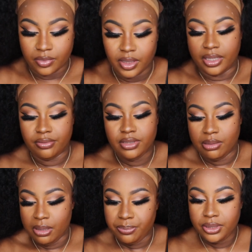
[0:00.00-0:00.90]
And every
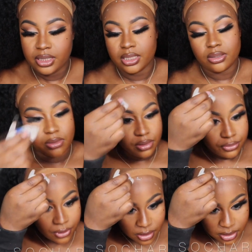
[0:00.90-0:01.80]
time I push it, only
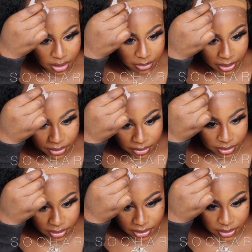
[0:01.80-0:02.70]
farts come out
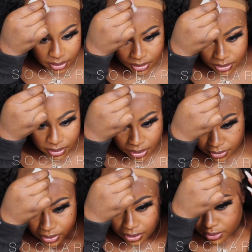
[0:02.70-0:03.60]

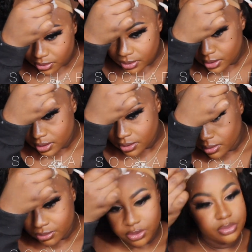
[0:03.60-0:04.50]
there it goes so
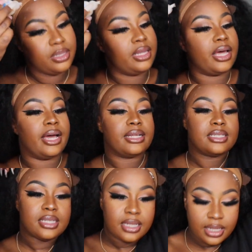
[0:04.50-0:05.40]
i'm doing
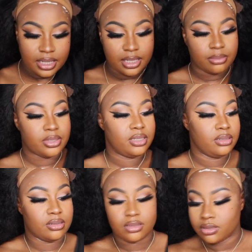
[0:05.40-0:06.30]
that and i'm
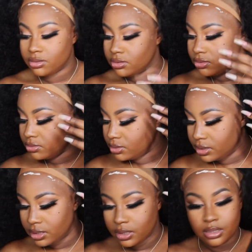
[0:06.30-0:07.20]
gonna also
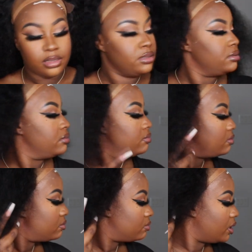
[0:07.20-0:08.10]

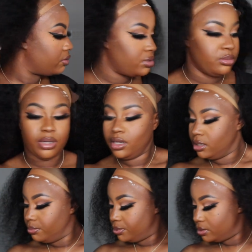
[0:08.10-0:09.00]
i don't see my clip